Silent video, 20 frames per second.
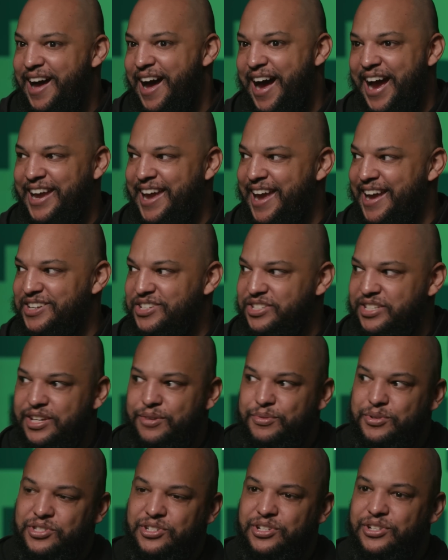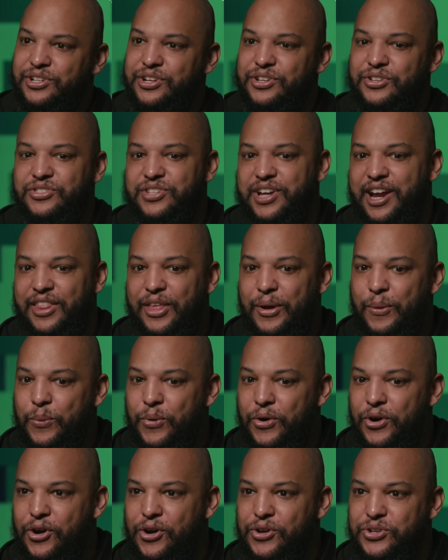I can't see what's on the other side of that
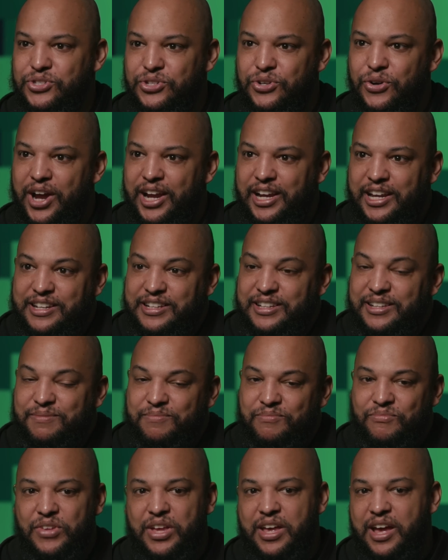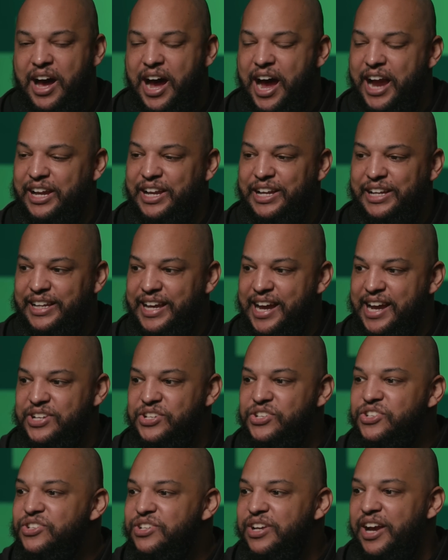wall, so I can
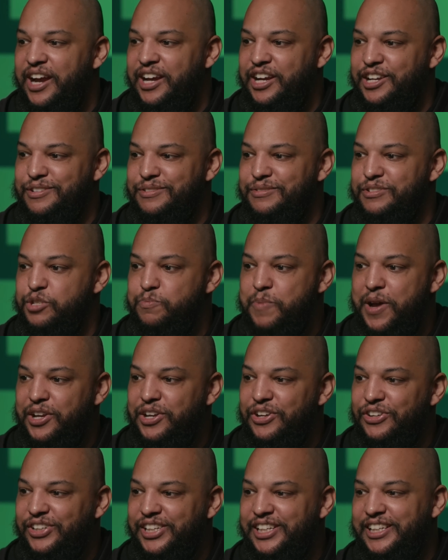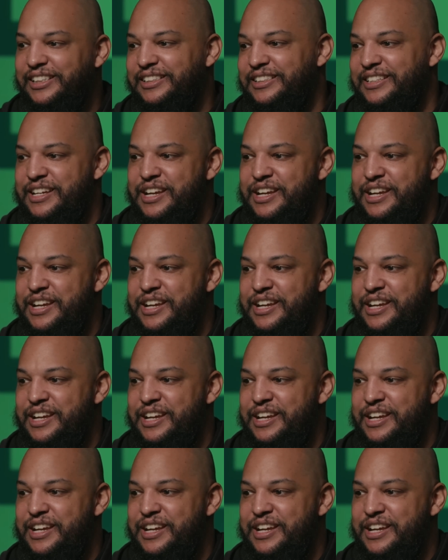guess, I can speculate,